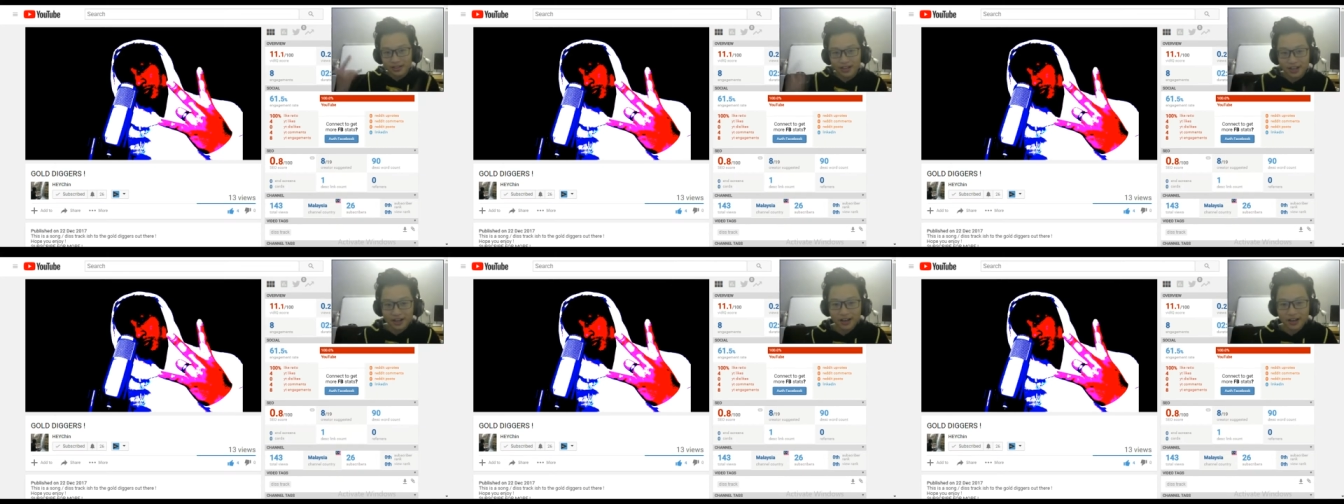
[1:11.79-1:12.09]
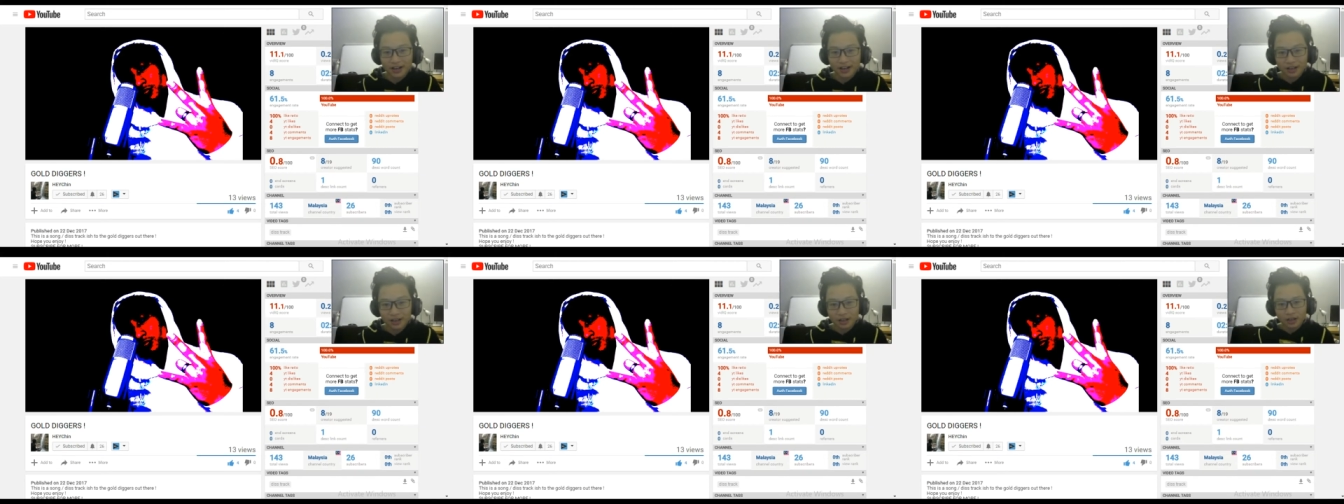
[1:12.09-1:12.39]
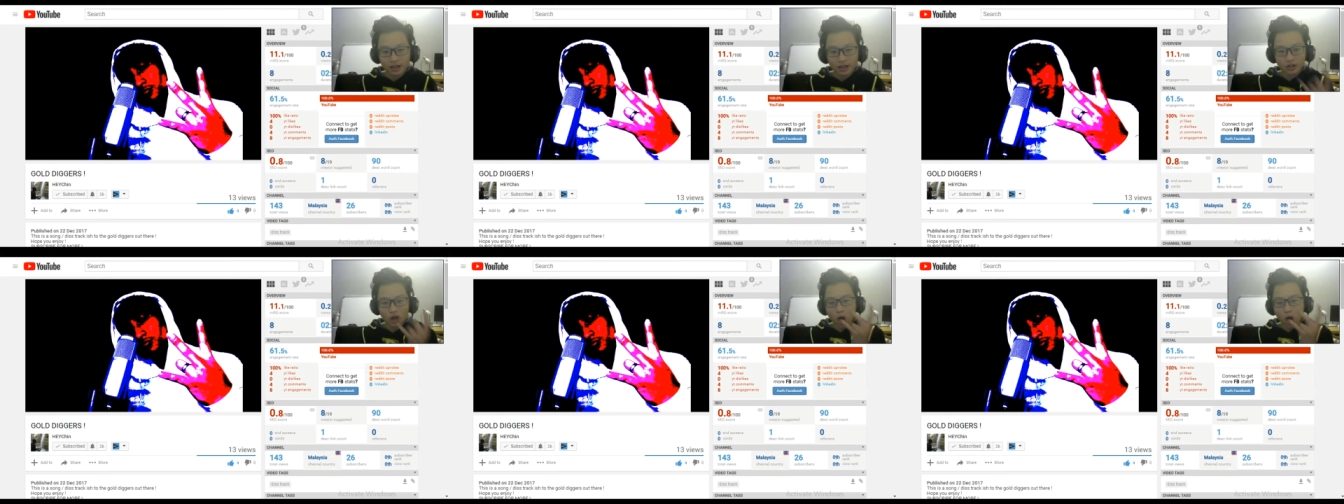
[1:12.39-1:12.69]
Yeah.
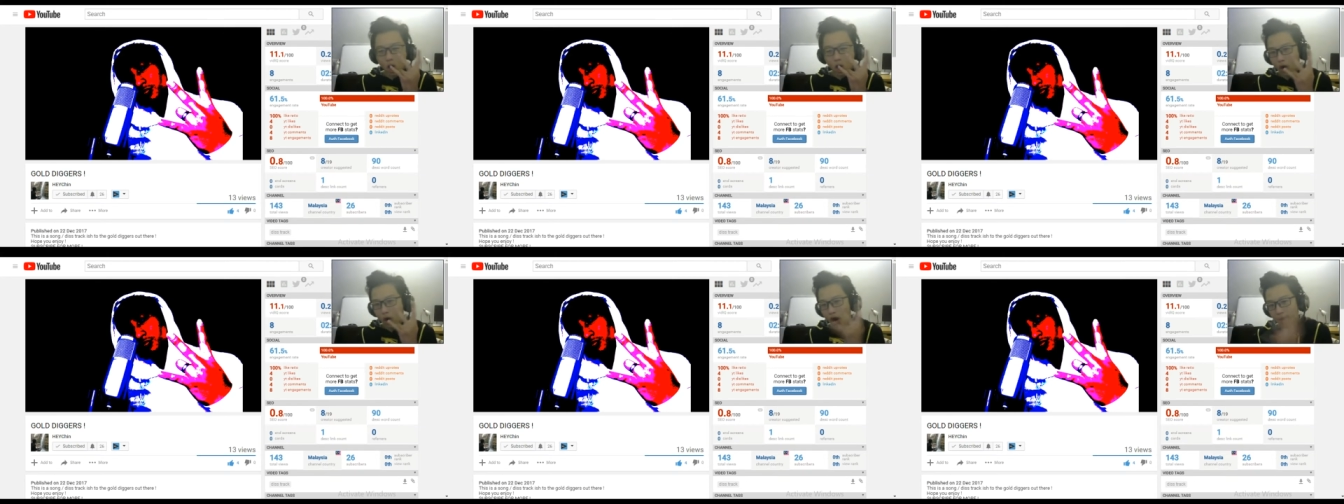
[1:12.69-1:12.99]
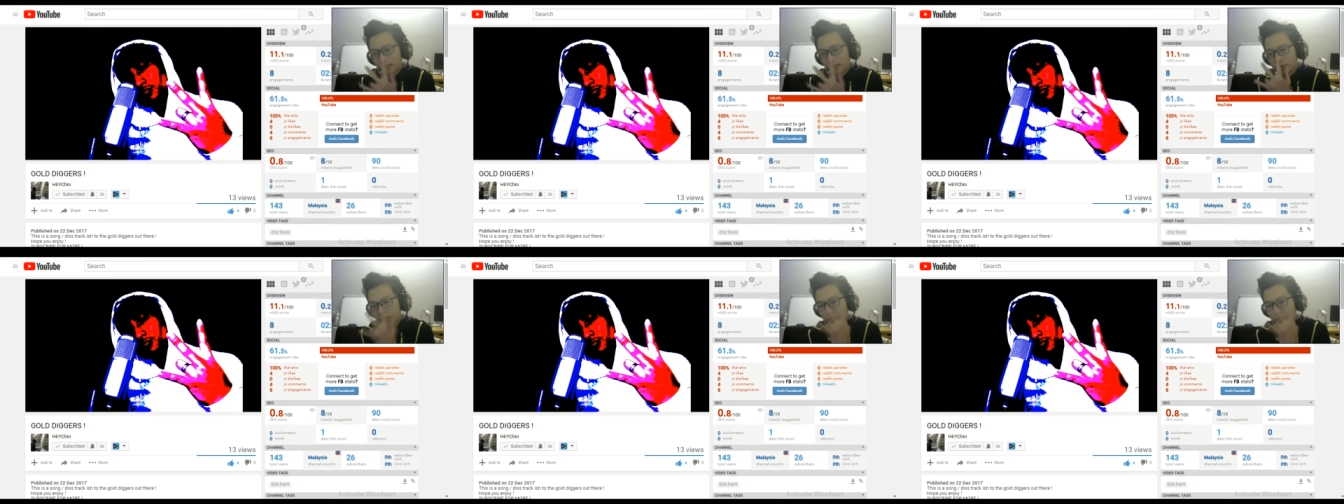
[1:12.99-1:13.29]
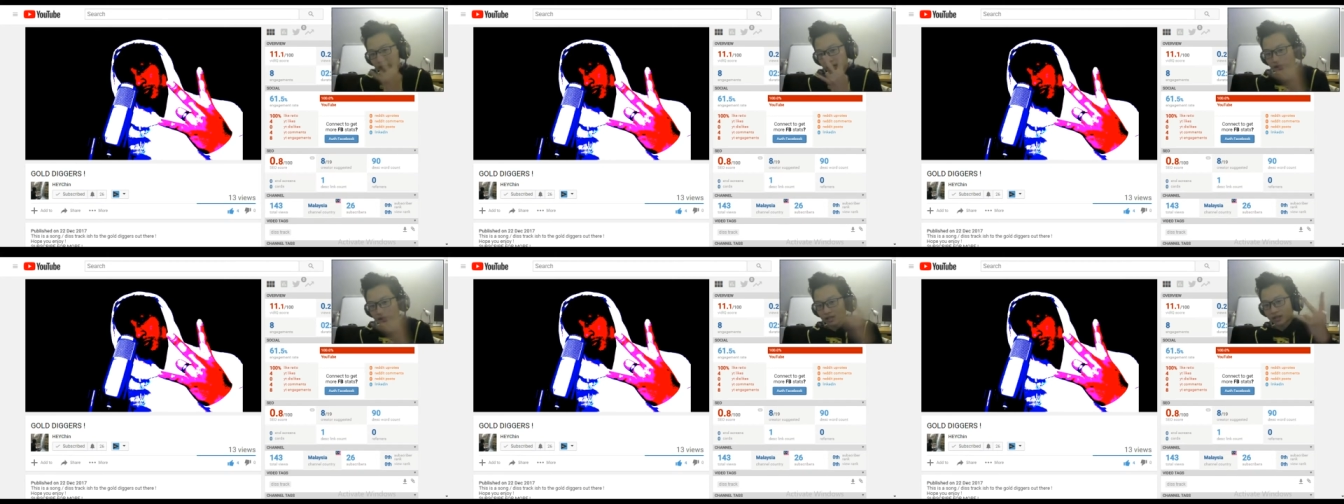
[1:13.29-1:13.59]
Yo, I'm
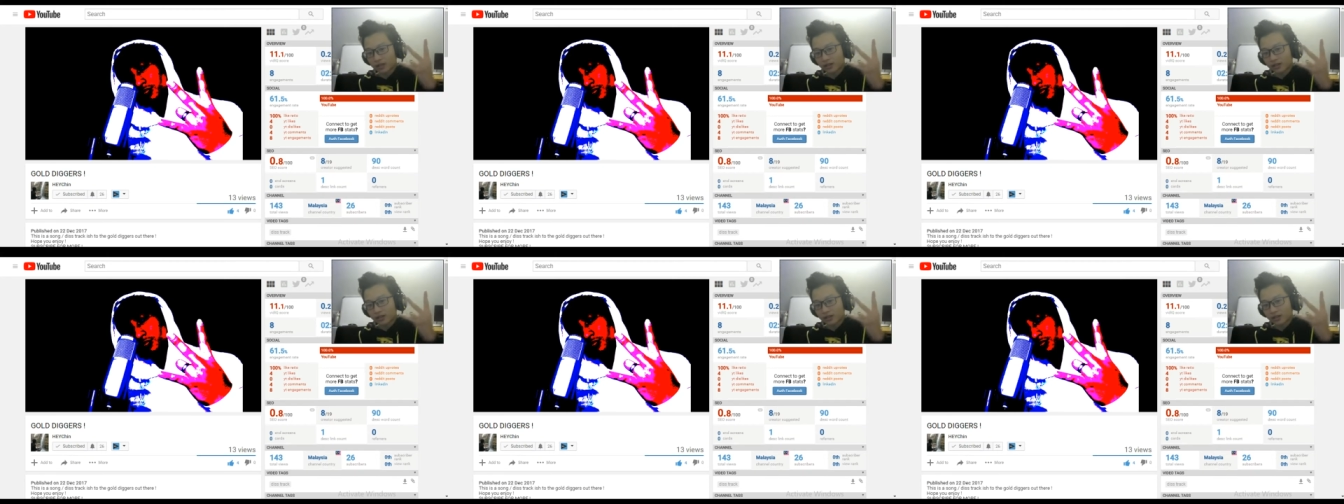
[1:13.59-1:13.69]
Chin.